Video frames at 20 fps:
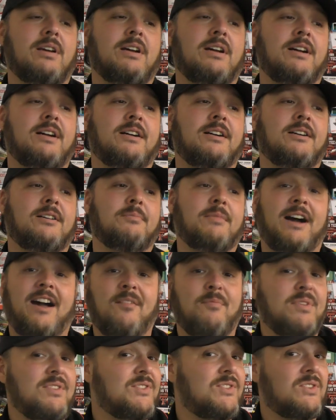
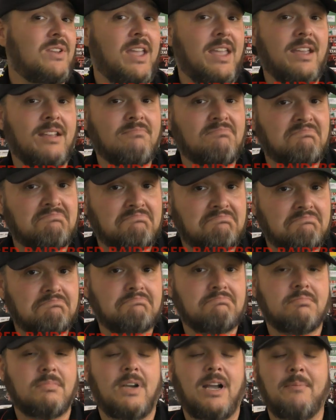I've been saying,
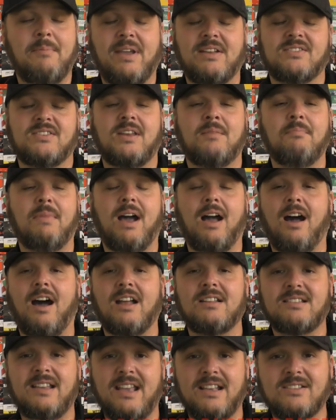I said my
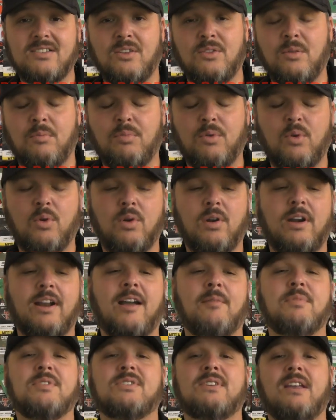hot takes on the board.
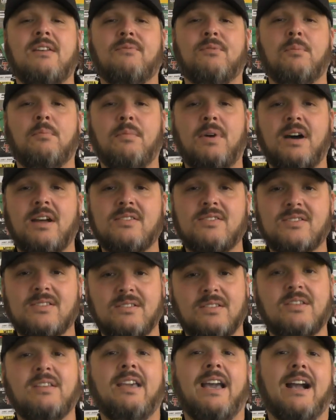I've been saying for
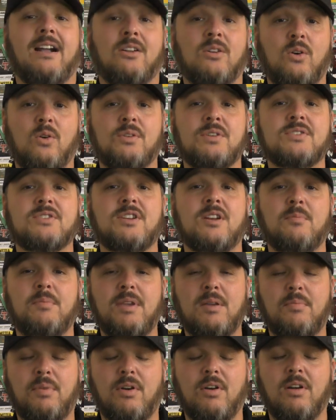months, yeah, Golden's going to
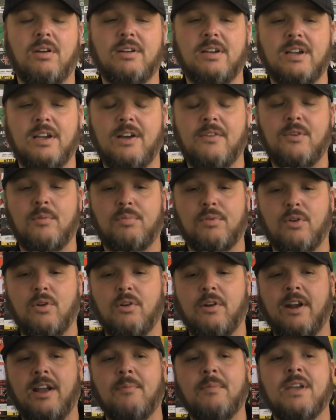be a part of the
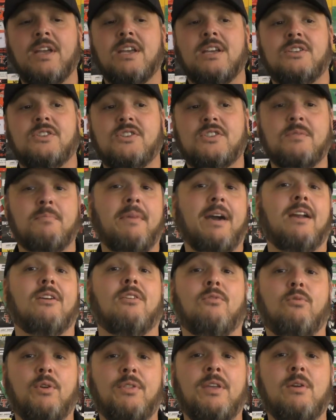program. It's just a matter
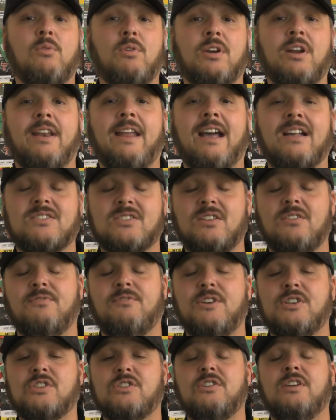of when they want to announce it
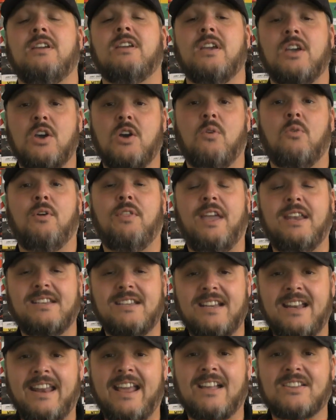officially. Well, they
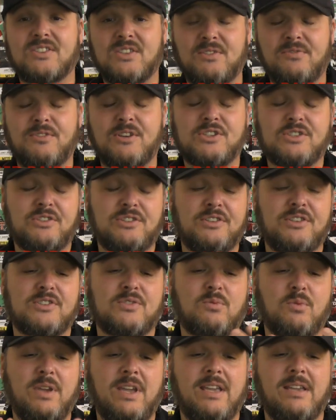did announce it officially
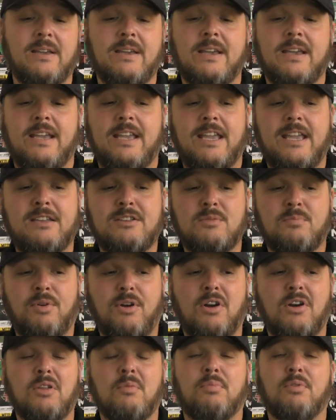this week. He's a
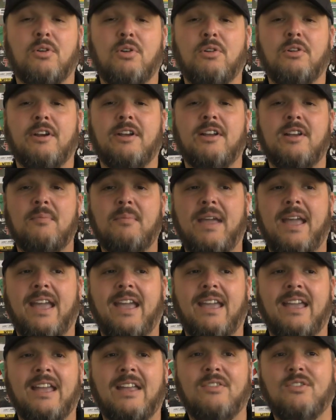part of the program,
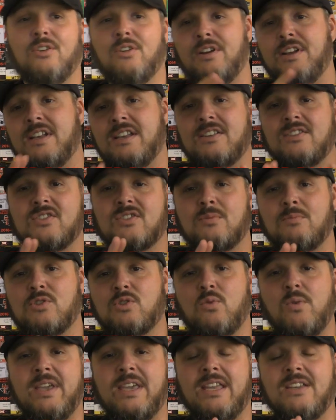and there is some
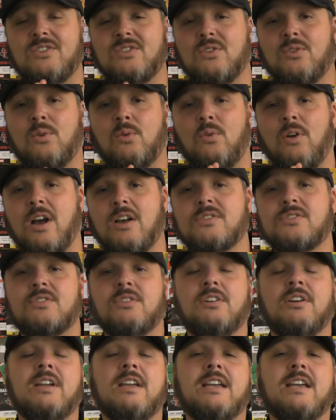tweaking to the
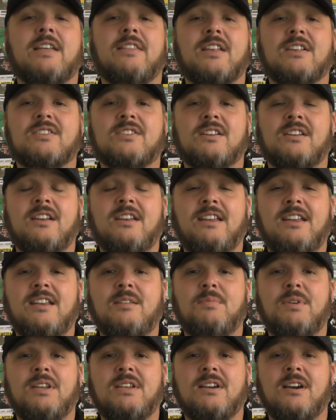roster that's going to need
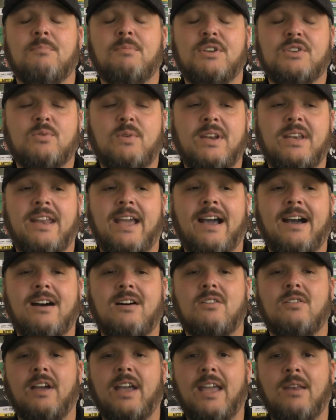to be done between
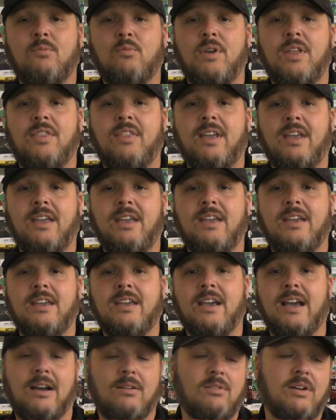now and when
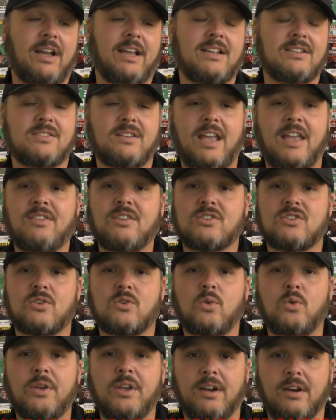they, well, I guess, in the
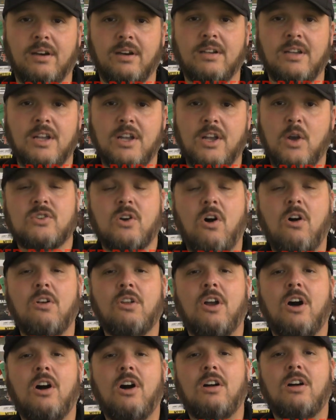school year. So all
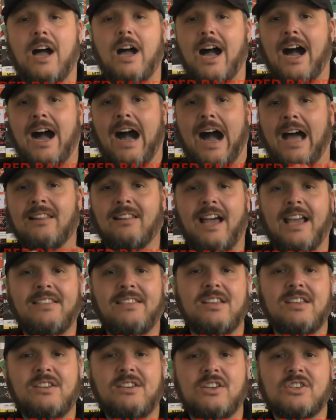in all, I like
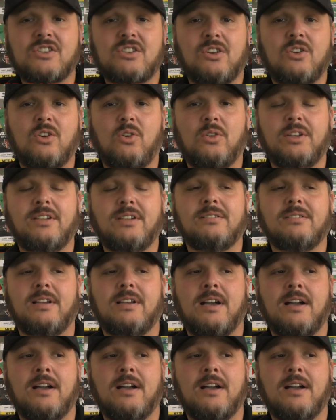the addition of Goldin.